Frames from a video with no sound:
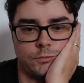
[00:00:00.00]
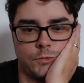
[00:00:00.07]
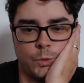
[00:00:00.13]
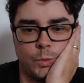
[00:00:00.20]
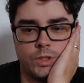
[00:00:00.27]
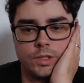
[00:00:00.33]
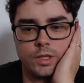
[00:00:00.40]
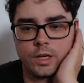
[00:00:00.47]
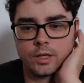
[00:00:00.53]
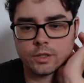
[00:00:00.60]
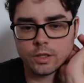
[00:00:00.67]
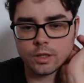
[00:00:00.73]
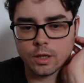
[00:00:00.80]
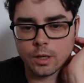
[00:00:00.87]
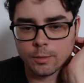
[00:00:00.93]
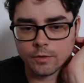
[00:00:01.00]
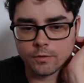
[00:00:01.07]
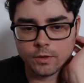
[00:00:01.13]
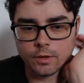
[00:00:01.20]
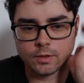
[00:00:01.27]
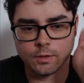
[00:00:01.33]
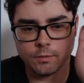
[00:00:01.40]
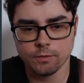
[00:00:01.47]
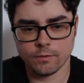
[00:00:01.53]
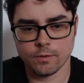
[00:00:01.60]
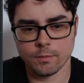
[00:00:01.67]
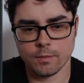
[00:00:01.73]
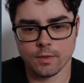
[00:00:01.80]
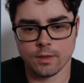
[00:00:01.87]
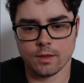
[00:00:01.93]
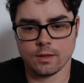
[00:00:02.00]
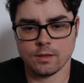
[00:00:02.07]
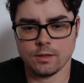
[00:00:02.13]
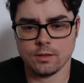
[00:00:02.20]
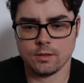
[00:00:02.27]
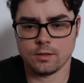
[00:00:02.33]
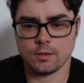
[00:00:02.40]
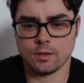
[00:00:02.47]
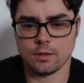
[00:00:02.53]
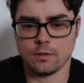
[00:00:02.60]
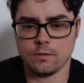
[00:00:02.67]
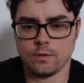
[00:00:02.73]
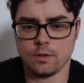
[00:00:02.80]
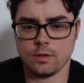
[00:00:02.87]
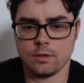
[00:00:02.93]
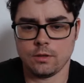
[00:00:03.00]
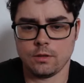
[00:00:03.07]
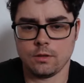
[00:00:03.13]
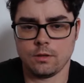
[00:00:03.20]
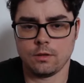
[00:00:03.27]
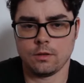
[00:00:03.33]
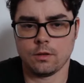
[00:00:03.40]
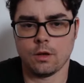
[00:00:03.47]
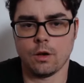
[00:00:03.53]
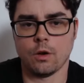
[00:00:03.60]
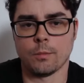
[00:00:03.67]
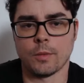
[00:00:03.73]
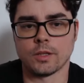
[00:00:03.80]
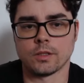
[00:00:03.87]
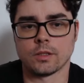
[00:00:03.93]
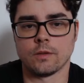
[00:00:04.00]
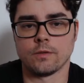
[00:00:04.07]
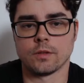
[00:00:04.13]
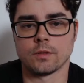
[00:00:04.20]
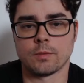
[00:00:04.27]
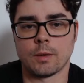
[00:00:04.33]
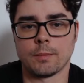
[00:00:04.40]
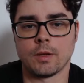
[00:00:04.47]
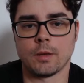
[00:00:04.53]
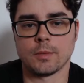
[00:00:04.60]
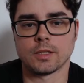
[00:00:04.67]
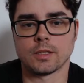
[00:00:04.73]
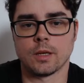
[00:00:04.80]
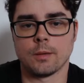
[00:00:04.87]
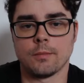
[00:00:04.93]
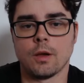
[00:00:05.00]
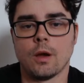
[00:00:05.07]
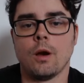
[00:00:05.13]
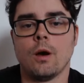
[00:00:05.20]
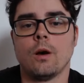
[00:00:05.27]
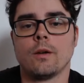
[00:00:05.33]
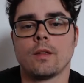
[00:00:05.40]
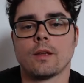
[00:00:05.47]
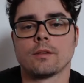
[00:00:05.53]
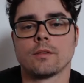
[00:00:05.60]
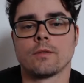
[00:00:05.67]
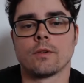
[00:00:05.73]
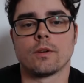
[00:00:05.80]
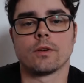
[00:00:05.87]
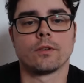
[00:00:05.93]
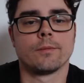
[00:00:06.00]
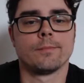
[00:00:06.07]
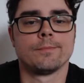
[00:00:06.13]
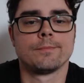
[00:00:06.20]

Where's that actually coming from? It's coming from this server? Oh, my server's probably all messed up. Oh, yes, of course.